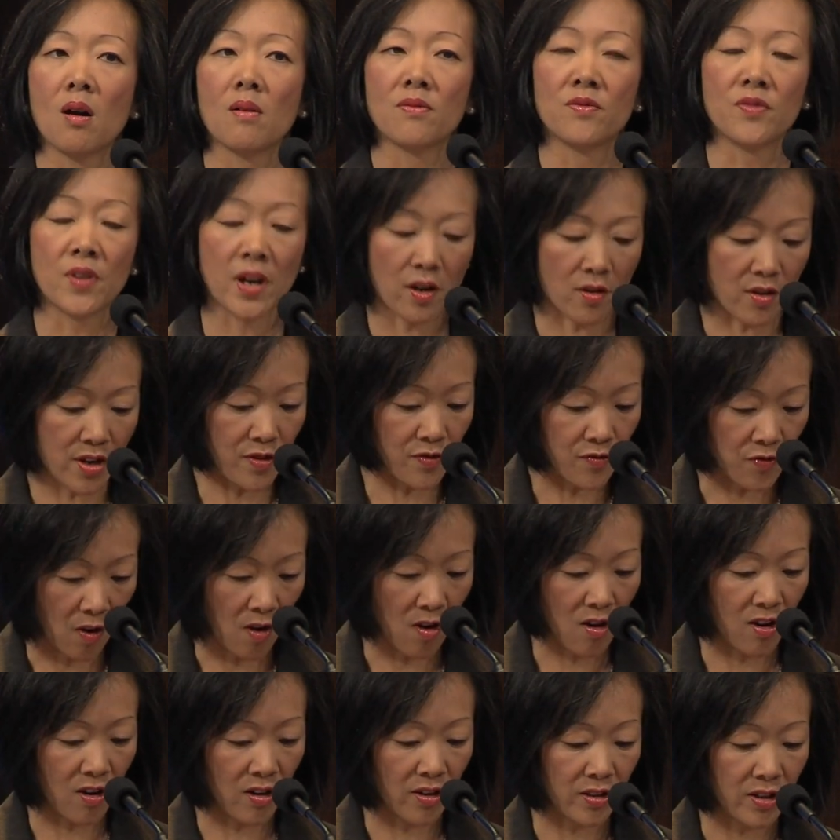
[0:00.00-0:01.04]
very
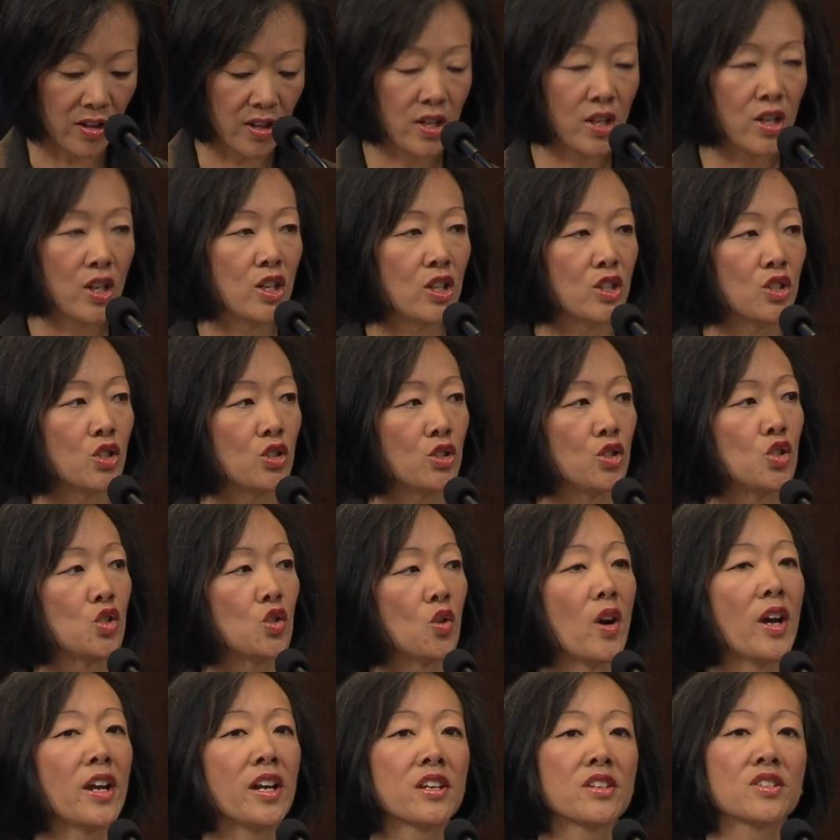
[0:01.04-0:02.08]
far to
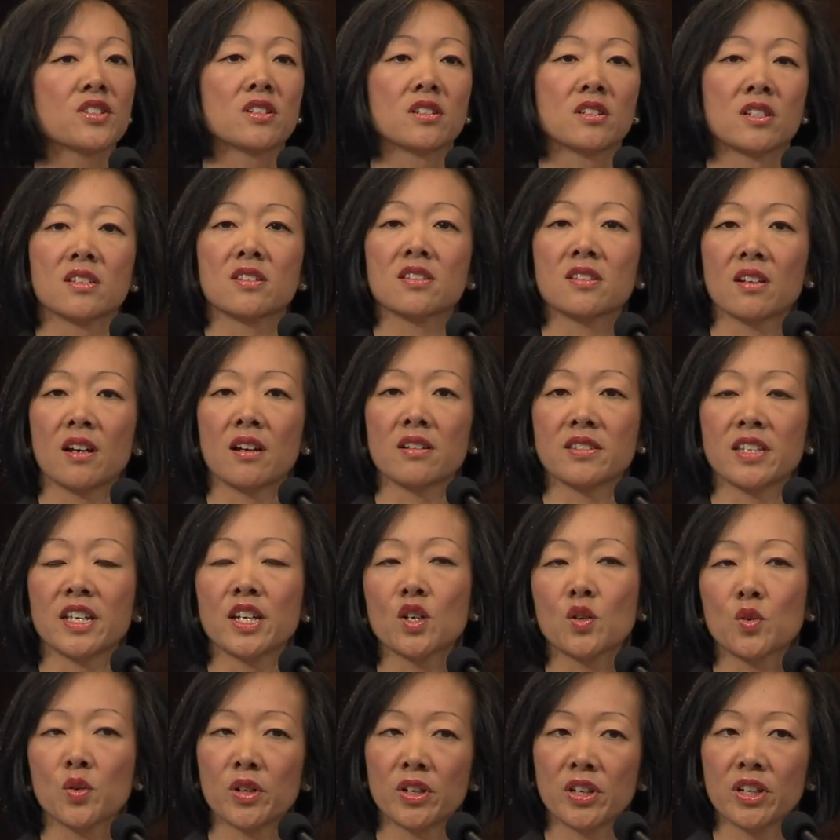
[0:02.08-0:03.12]
join us to discuss a
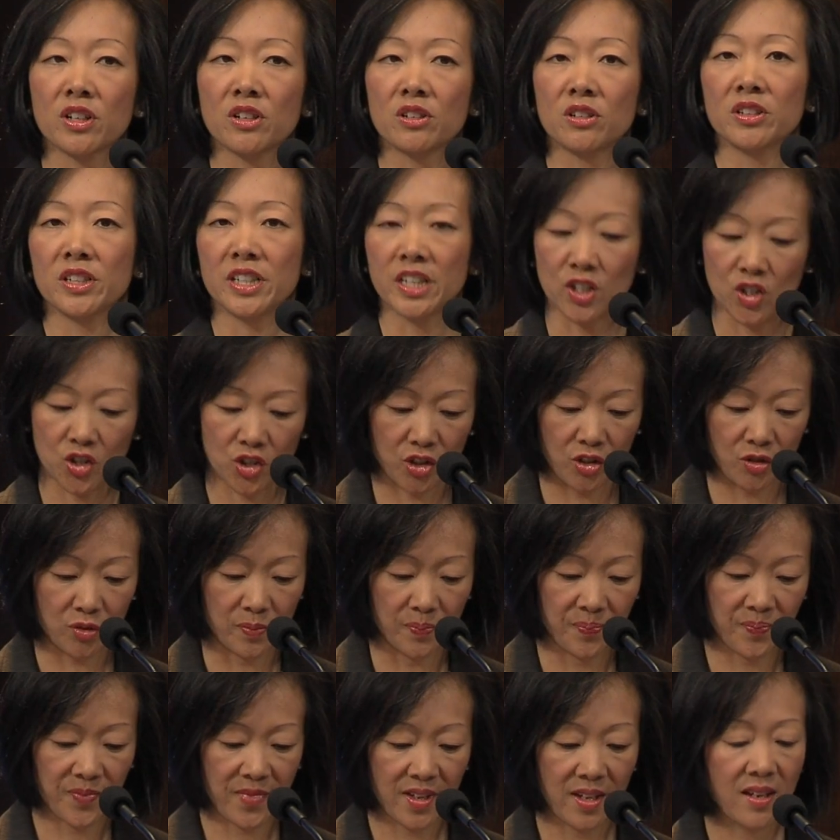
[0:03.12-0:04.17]
critical issue,